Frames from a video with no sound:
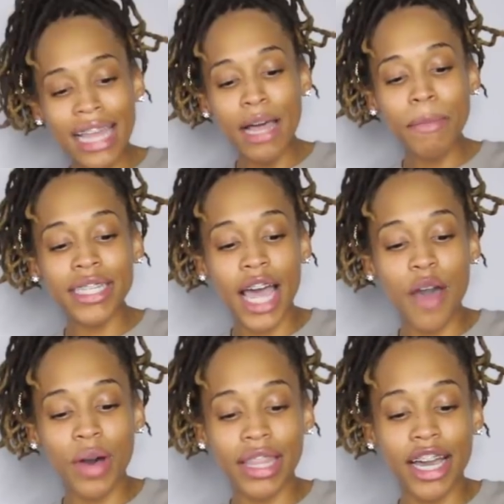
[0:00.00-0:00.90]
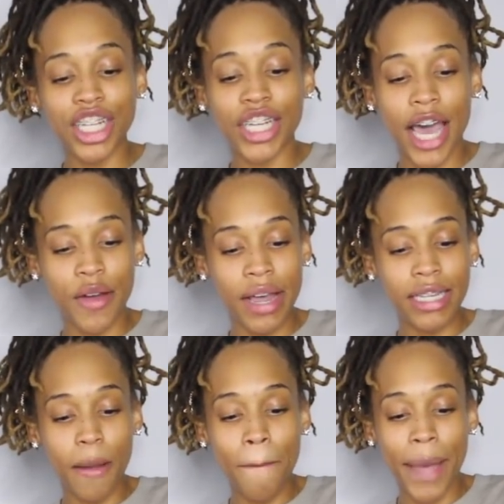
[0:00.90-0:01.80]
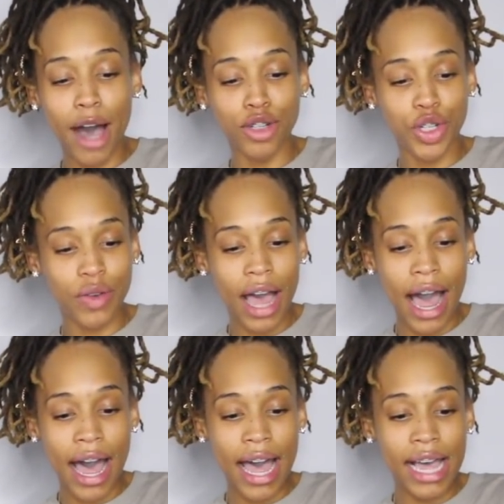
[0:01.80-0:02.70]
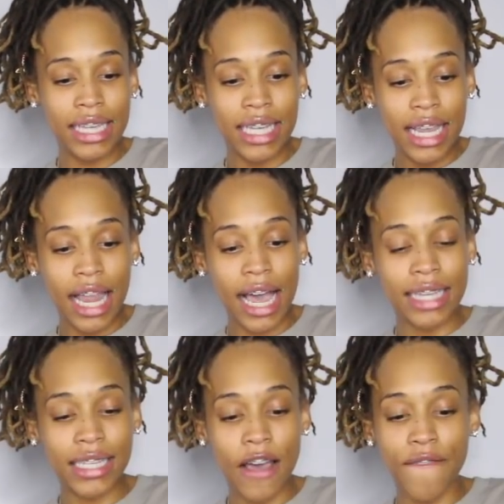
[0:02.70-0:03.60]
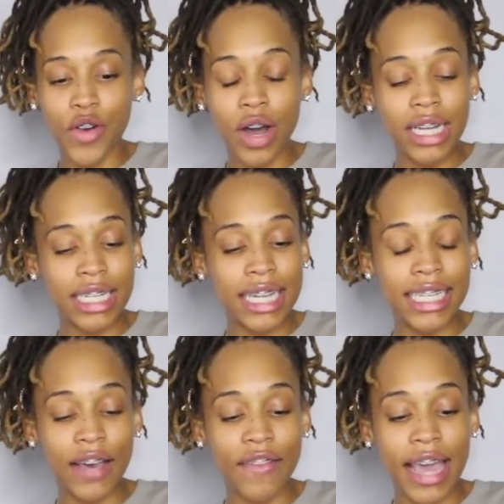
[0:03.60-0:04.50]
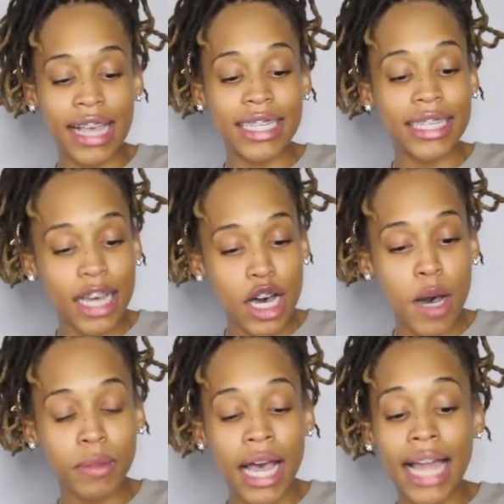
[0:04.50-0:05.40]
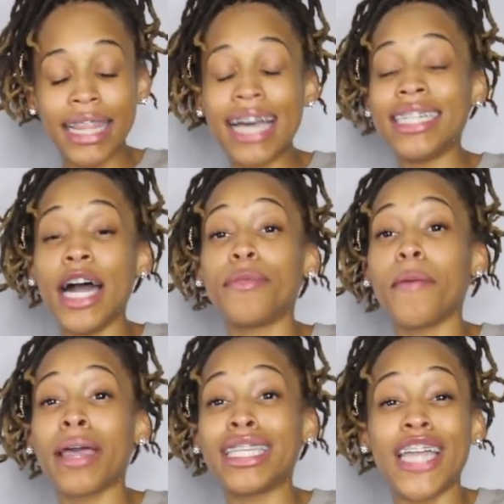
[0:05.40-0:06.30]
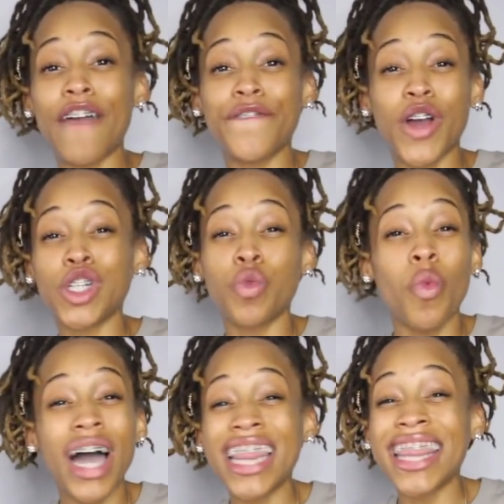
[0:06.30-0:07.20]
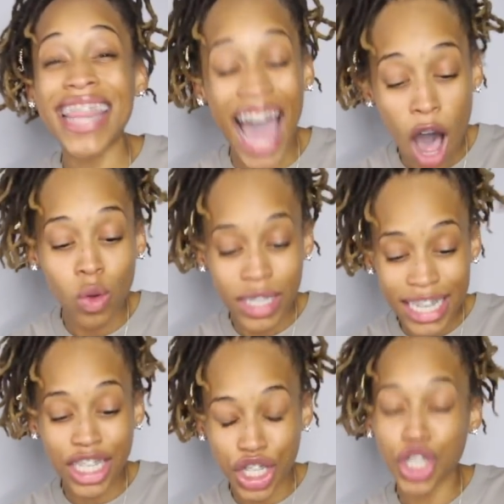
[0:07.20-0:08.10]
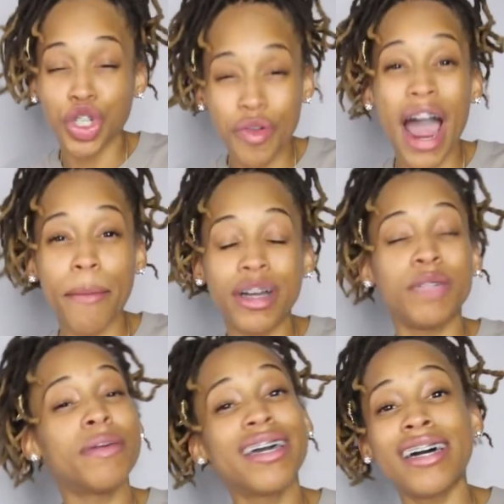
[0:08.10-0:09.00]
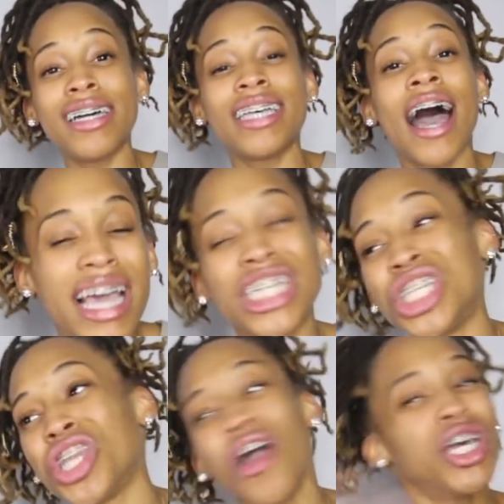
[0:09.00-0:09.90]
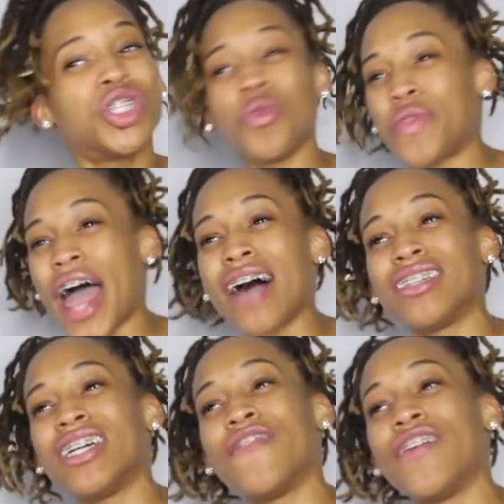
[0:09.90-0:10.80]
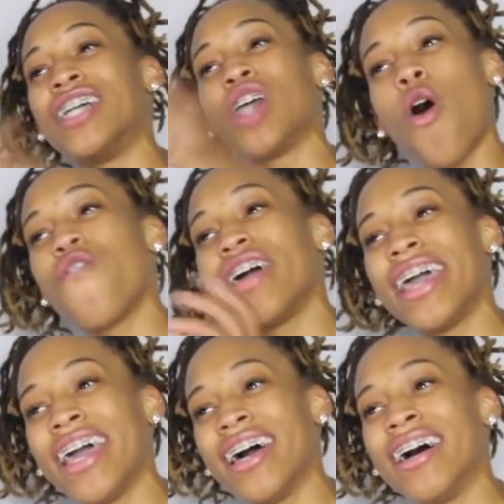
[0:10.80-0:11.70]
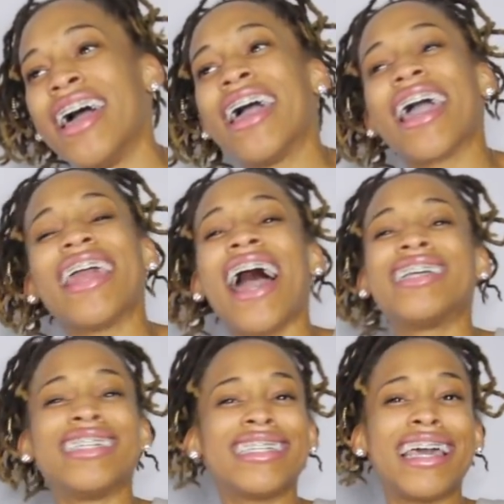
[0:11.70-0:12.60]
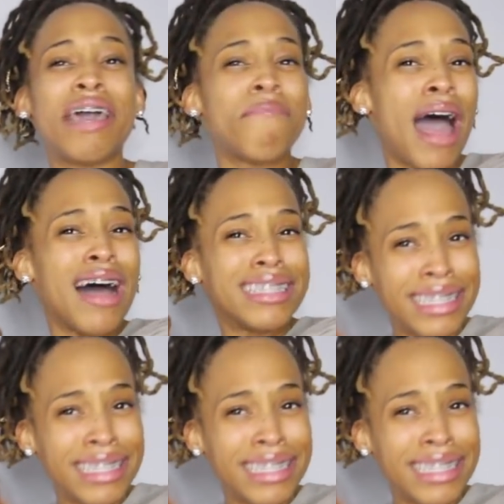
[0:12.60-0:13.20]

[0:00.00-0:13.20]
let me tell you what their channel is about you guys like i said 478 subs let's help them get to their first 1000 subscribers because it's 32000 of us over here can I just get about